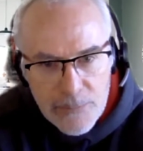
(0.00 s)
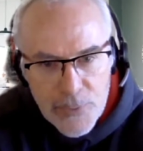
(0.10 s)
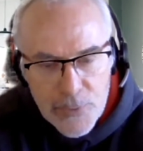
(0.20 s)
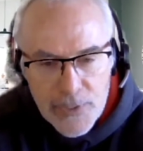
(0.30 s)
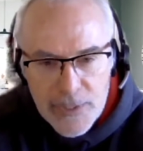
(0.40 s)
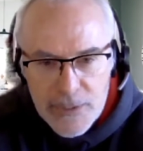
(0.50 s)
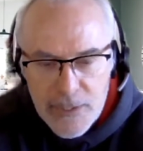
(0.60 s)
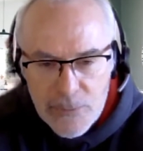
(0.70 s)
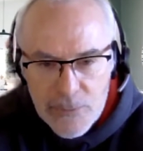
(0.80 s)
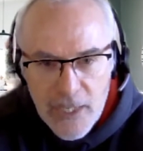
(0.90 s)
put their
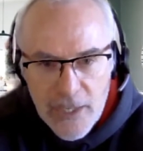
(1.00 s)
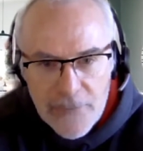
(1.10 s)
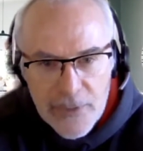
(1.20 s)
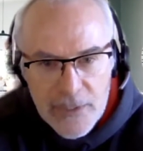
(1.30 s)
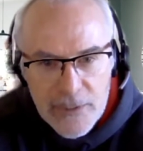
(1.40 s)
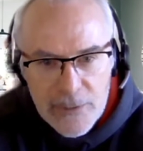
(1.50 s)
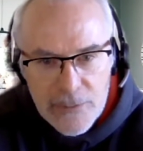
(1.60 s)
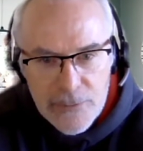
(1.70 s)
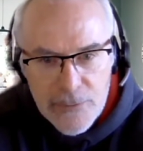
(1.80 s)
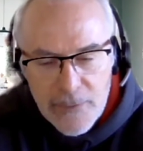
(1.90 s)
SQL Server
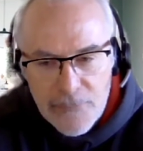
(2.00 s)
into